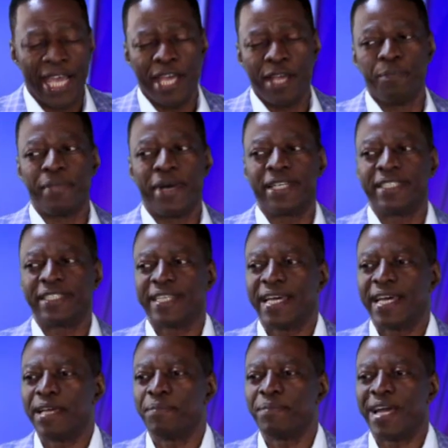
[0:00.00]
And by the
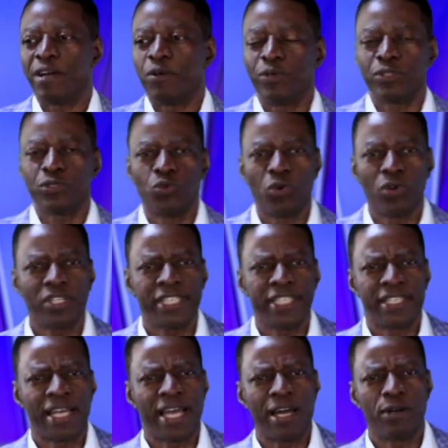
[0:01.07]
time I was
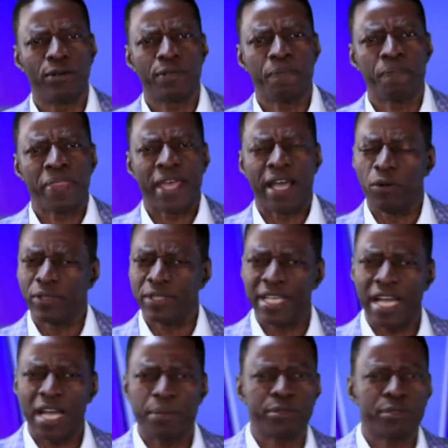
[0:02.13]
walking out, I was
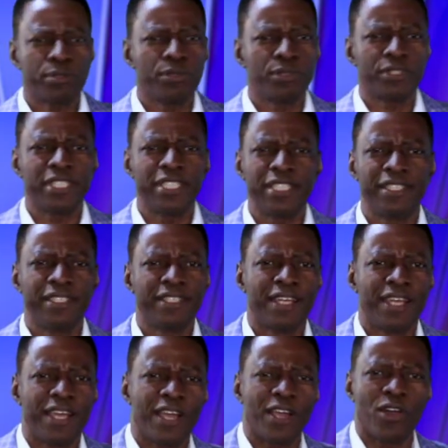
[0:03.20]
absolutely
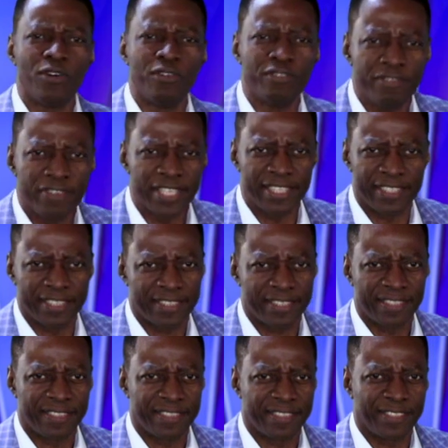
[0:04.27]

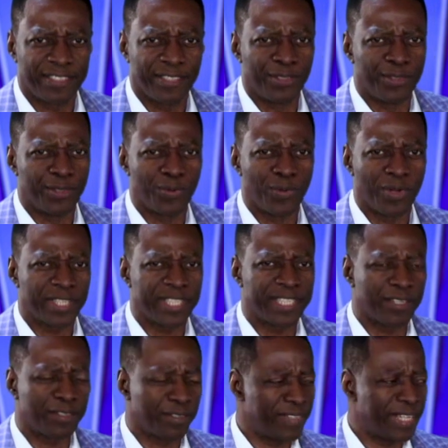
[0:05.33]
convinced, you know, walking
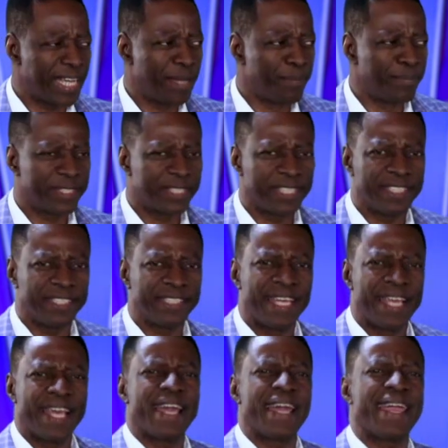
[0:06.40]
out of the embassy,
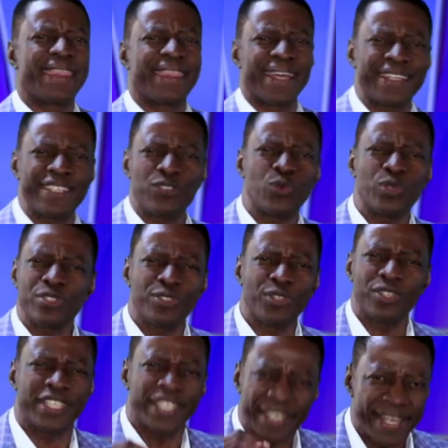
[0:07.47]
that it was
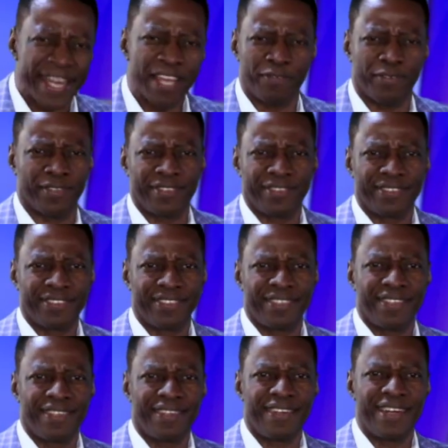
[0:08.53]
not the devil,
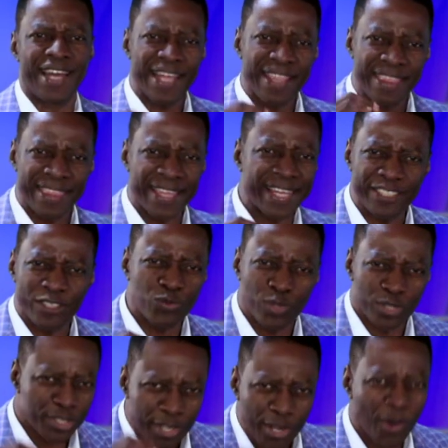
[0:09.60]
that it
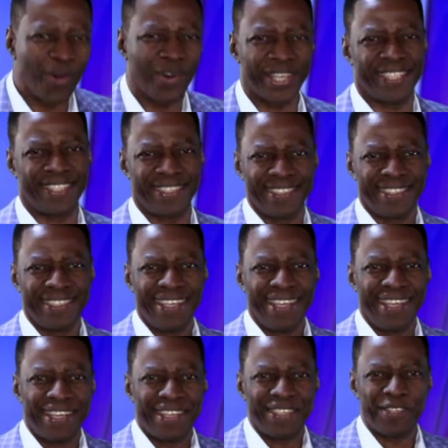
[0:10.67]
was God,
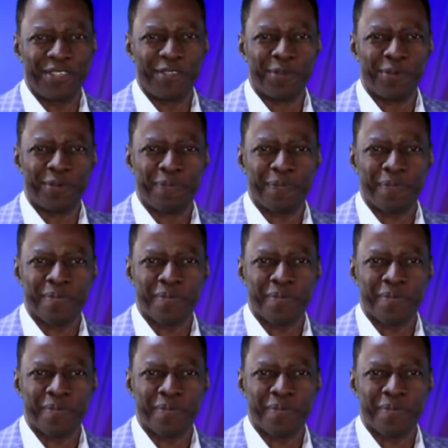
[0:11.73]
you know.